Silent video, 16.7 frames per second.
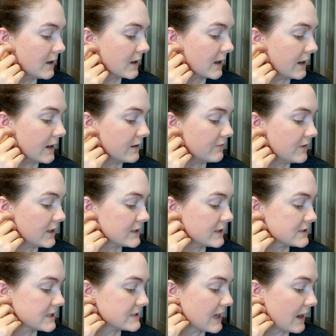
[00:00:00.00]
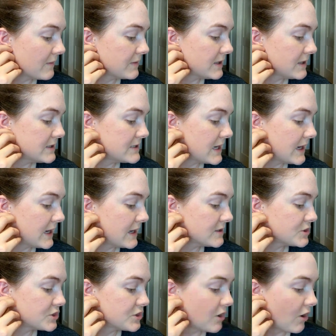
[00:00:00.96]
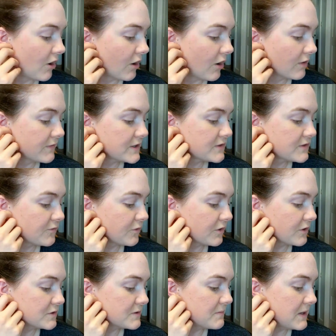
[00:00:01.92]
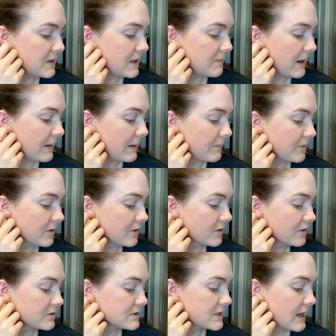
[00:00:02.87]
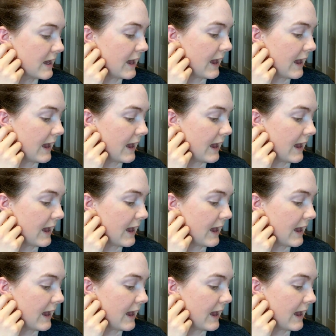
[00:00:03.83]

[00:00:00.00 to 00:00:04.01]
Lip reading: Kind of Vegan says, how many days to harvest for those mini peppers,